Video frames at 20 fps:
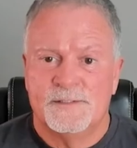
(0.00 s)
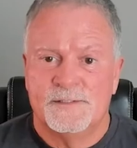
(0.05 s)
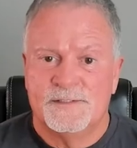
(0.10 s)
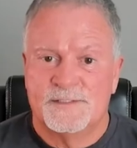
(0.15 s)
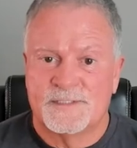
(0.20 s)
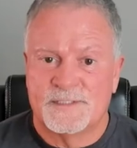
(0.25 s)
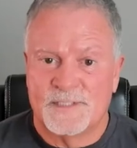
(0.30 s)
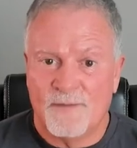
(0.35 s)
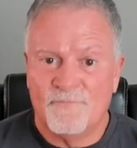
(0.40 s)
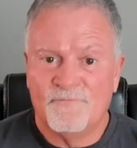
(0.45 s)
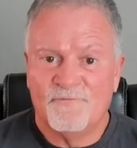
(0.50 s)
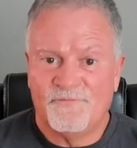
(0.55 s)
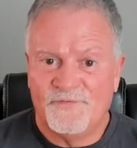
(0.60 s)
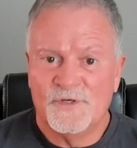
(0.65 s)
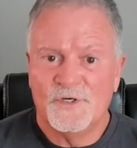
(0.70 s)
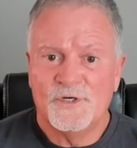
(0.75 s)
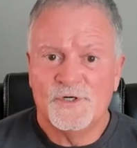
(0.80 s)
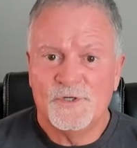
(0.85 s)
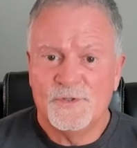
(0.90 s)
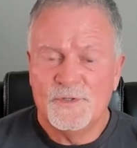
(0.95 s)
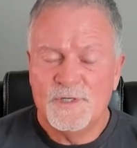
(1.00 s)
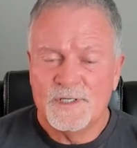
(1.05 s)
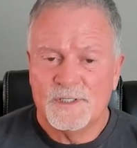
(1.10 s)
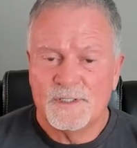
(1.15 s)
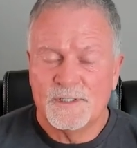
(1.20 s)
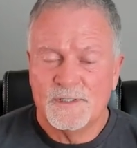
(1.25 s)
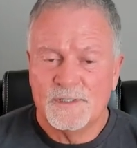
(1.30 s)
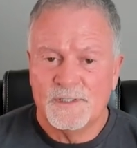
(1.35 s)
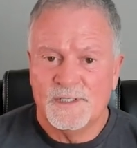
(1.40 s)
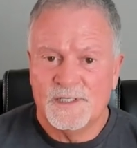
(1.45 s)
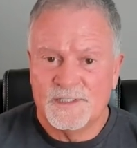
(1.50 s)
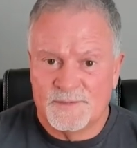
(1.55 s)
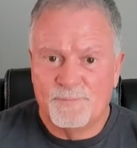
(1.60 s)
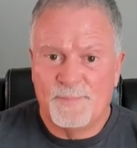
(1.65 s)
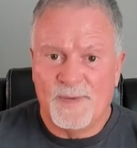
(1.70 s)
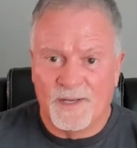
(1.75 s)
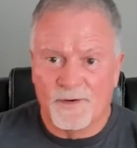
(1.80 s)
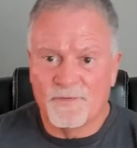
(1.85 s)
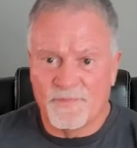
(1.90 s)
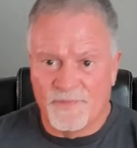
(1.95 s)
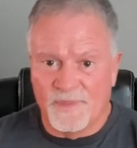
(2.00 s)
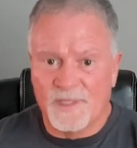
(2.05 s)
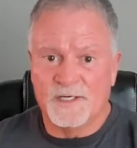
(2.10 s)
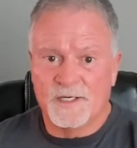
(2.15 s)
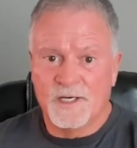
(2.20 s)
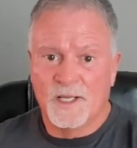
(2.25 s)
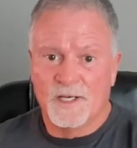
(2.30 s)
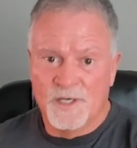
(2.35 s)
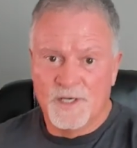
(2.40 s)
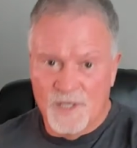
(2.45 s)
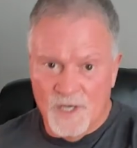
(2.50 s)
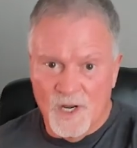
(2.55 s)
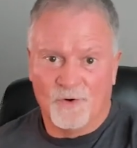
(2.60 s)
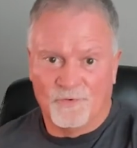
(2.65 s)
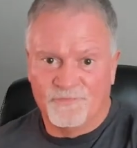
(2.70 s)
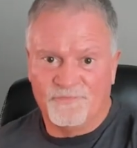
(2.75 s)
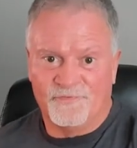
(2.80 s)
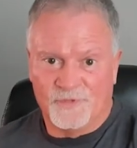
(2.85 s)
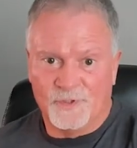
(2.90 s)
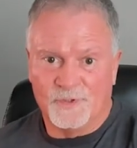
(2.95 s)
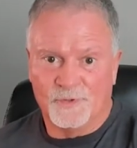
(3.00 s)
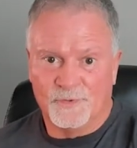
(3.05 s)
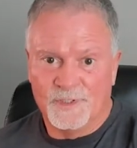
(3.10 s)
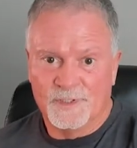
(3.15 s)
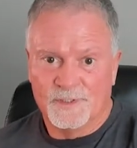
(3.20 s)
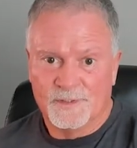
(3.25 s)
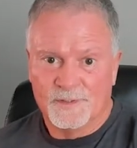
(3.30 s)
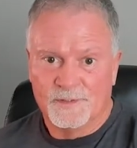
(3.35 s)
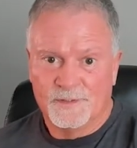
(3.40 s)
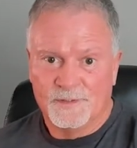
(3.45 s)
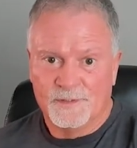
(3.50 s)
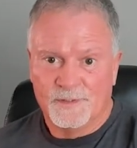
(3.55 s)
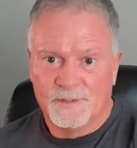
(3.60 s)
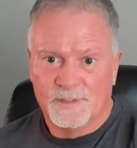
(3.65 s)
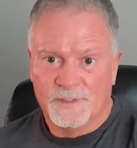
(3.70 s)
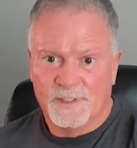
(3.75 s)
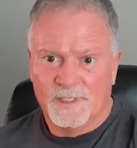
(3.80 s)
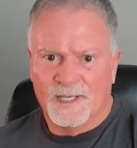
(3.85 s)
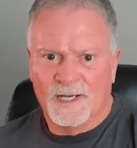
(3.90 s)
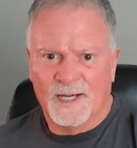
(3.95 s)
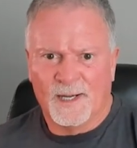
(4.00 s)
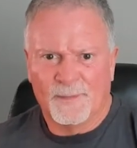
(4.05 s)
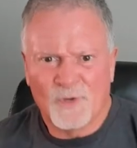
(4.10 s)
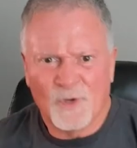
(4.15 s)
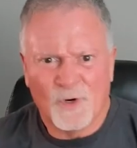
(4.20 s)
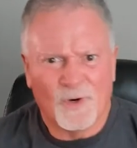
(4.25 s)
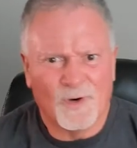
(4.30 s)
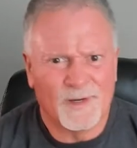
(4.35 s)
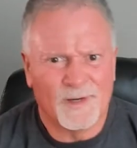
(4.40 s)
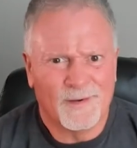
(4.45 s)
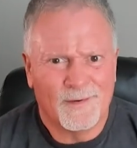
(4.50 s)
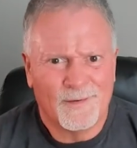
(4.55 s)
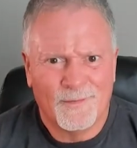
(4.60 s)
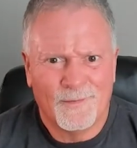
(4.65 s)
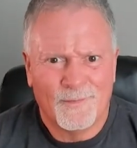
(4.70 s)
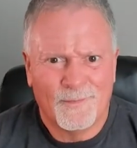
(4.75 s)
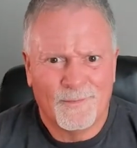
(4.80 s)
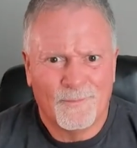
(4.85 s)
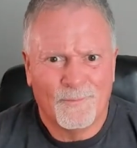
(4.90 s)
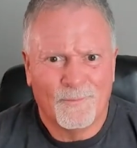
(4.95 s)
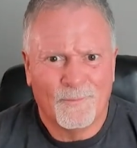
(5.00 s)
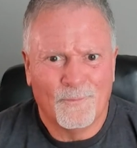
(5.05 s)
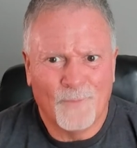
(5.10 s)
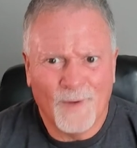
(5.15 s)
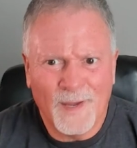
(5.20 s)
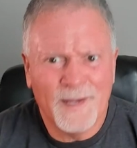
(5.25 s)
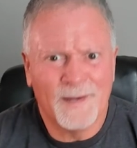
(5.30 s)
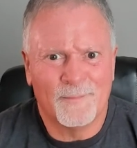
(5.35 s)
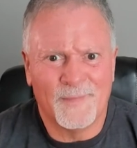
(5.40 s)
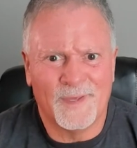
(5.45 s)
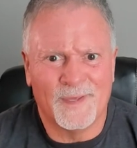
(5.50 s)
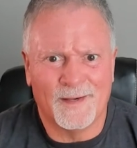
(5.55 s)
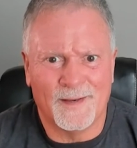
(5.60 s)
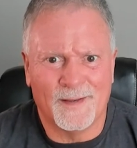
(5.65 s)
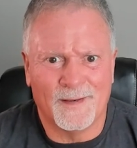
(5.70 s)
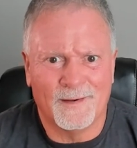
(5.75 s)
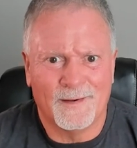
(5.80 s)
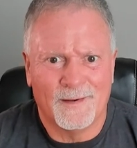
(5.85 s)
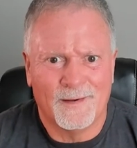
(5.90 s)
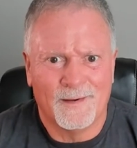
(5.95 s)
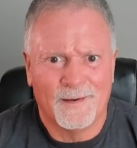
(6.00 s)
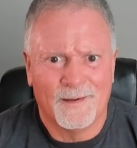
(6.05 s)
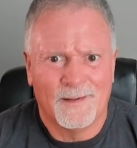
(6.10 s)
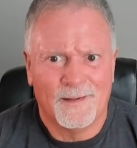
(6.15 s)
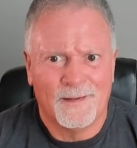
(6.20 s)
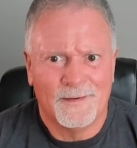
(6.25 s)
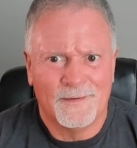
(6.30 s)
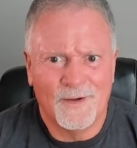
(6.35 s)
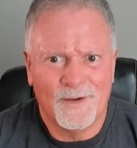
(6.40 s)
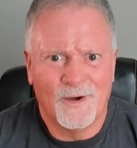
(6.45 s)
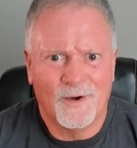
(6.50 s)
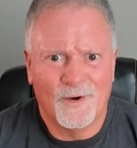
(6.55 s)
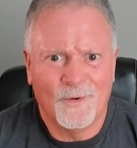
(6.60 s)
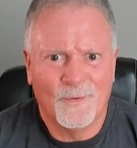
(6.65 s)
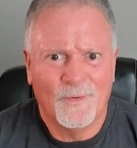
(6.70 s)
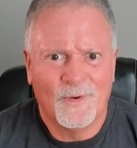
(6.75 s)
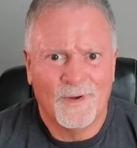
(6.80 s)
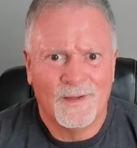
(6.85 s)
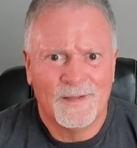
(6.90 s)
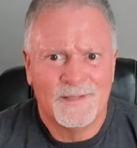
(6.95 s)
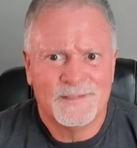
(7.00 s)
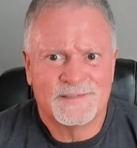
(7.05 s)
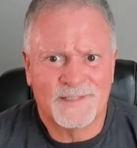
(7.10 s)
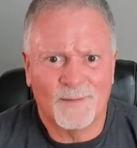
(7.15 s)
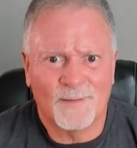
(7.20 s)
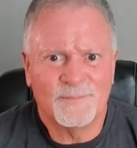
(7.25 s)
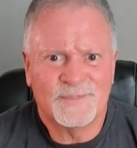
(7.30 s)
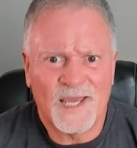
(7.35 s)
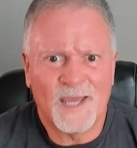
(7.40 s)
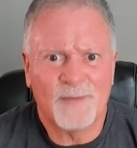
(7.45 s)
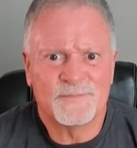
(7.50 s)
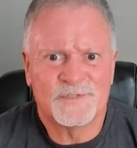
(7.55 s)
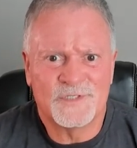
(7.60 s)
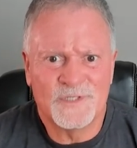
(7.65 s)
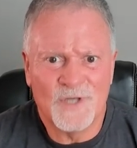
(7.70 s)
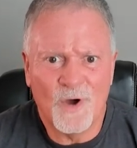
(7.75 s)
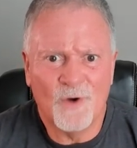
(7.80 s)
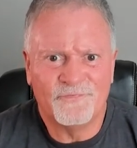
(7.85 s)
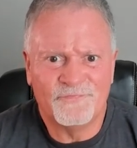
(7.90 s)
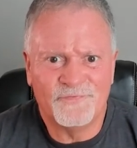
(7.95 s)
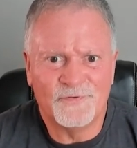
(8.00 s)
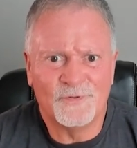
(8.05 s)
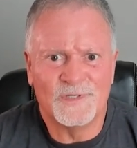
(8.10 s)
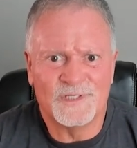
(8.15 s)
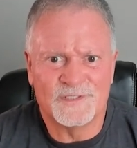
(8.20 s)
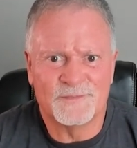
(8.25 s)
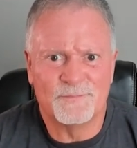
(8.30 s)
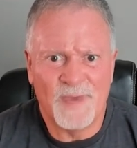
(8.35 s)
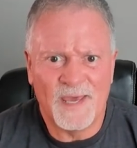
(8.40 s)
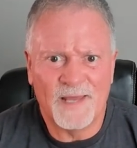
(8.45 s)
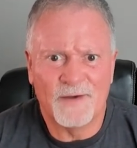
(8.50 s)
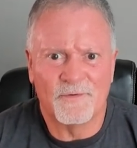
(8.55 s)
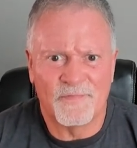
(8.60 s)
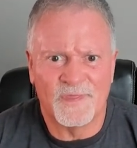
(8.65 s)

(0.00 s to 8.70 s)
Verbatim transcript: some food is better than no food. And I'm going, wait a minute. No, sometimes no food is better